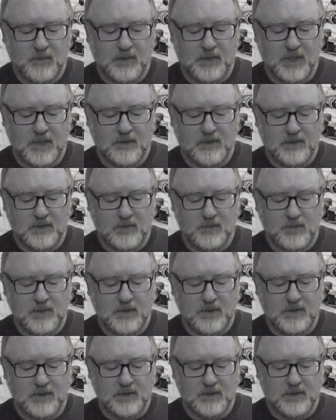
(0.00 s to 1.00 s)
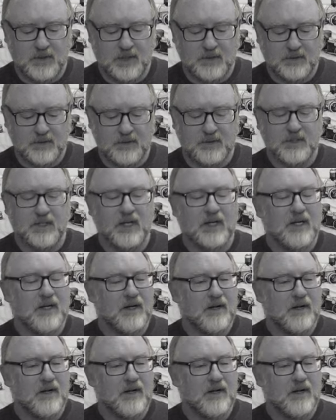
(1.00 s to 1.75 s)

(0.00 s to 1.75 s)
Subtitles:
100th, and 1/200th.